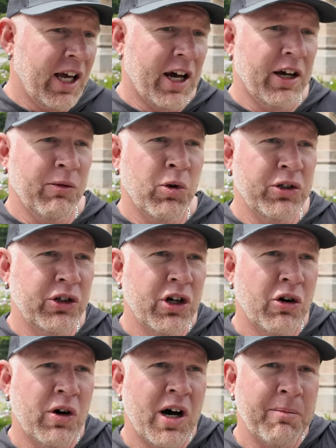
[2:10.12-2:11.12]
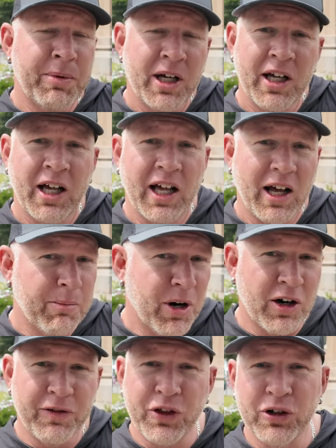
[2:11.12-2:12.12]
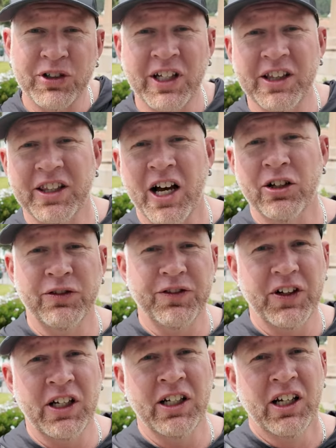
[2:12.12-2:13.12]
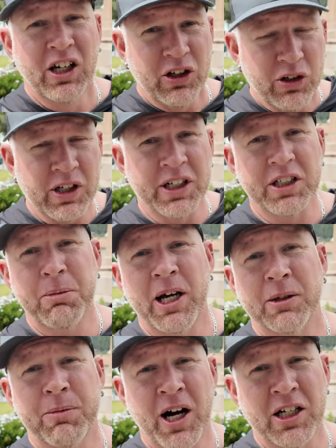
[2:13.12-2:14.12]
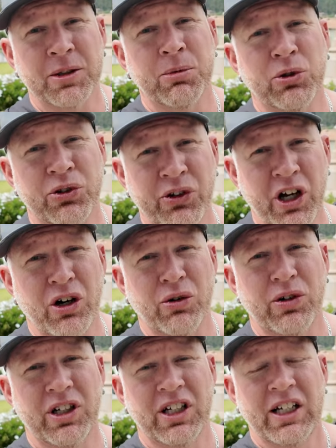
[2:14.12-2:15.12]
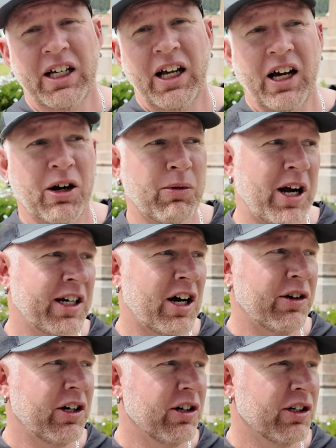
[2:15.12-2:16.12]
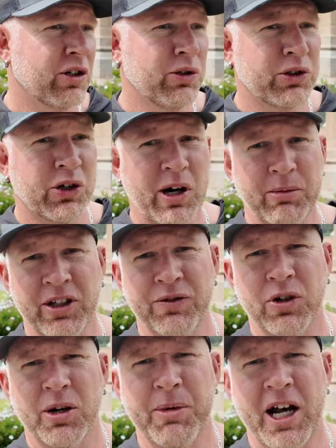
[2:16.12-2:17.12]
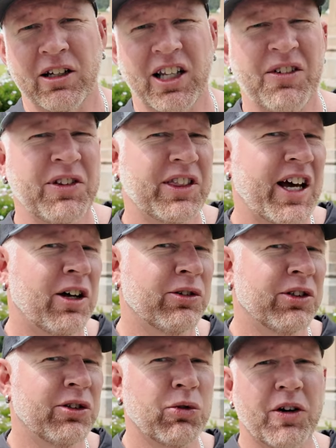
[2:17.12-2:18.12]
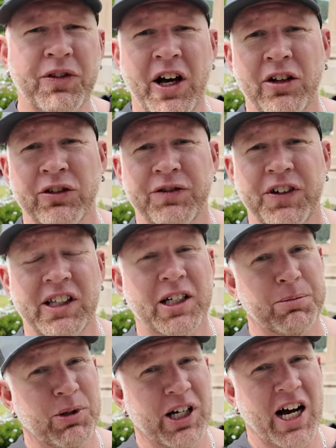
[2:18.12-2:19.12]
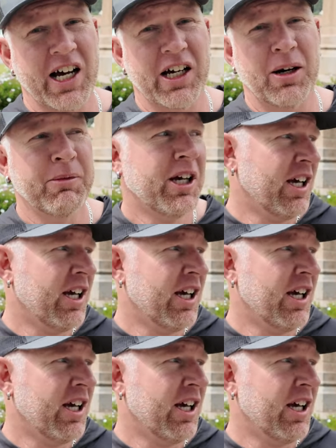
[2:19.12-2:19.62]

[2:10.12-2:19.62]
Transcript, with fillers: yeah, once you go up above thirteen thousand feet, you can expect possible snow. Uh, right now here at Cusco, I believe we're at about eleven thousand, twelve thousand feet. That's pretty high up,